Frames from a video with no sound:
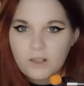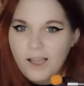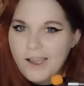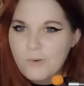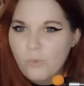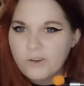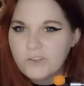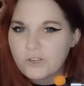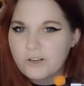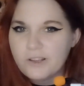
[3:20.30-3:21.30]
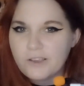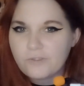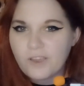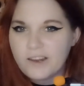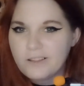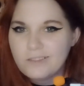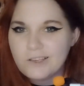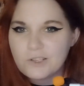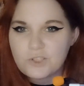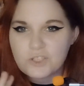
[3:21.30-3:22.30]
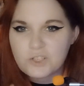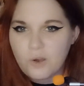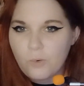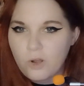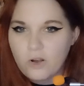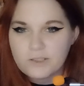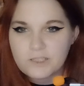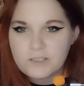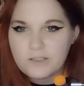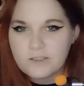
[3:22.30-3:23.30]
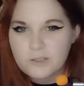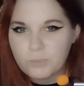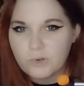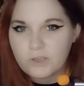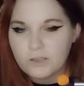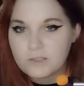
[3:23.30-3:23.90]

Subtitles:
I wonder if anything Snow causes in this book